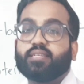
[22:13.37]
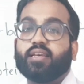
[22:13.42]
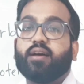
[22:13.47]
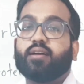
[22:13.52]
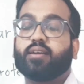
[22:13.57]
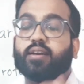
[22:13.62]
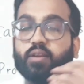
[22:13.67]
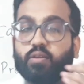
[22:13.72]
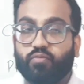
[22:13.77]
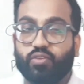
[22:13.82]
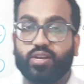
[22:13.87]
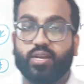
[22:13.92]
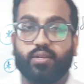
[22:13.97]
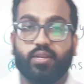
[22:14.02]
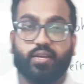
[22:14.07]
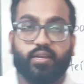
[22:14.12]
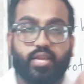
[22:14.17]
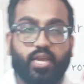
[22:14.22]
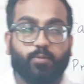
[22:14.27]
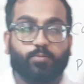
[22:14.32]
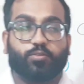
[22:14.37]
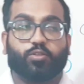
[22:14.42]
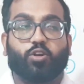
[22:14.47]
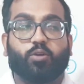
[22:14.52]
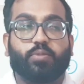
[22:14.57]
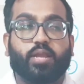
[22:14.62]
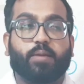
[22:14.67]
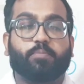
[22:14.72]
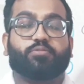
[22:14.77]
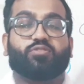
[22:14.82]
are converted,
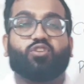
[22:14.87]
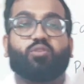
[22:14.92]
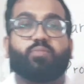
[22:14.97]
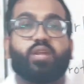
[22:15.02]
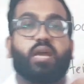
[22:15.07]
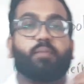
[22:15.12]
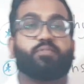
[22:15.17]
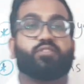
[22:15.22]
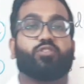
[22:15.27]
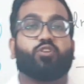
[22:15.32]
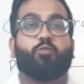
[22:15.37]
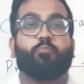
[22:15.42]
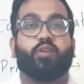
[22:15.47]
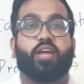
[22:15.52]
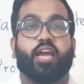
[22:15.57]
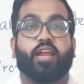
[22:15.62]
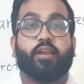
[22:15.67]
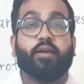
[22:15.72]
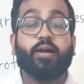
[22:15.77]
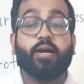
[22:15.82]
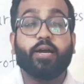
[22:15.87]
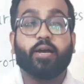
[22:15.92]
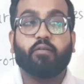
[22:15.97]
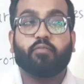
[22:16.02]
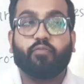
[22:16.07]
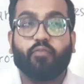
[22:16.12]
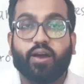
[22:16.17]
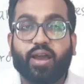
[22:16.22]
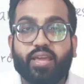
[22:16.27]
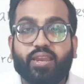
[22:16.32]
absorbed, and
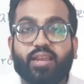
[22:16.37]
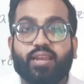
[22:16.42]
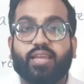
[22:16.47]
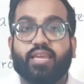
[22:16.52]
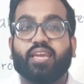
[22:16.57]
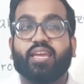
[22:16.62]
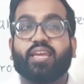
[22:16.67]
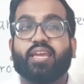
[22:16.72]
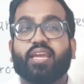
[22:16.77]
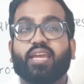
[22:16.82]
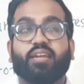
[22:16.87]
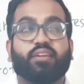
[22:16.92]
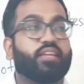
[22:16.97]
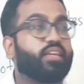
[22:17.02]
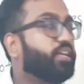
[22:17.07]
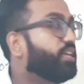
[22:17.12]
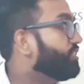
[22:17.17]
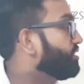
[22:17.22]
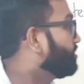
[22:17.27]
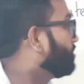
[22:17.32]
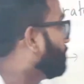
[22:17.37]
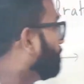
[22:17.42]
finally it is